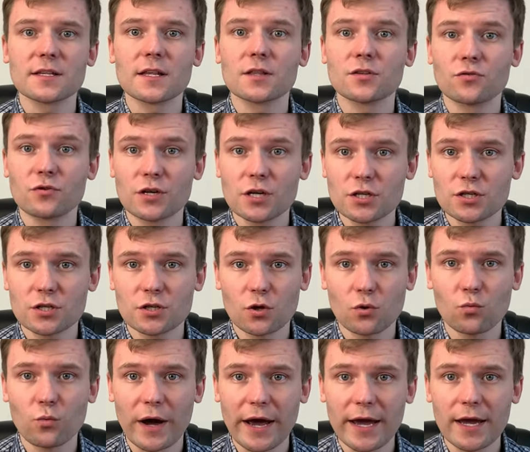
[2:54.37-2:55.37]
the
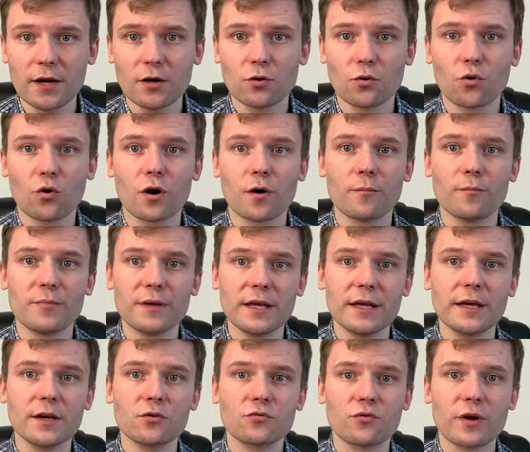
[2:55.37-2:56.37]
traditional way or
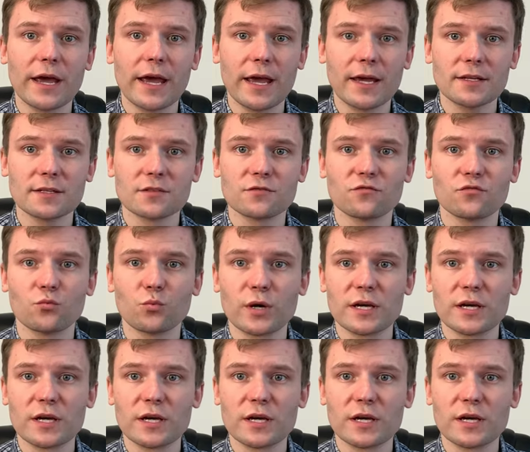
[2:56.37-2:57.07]
be creative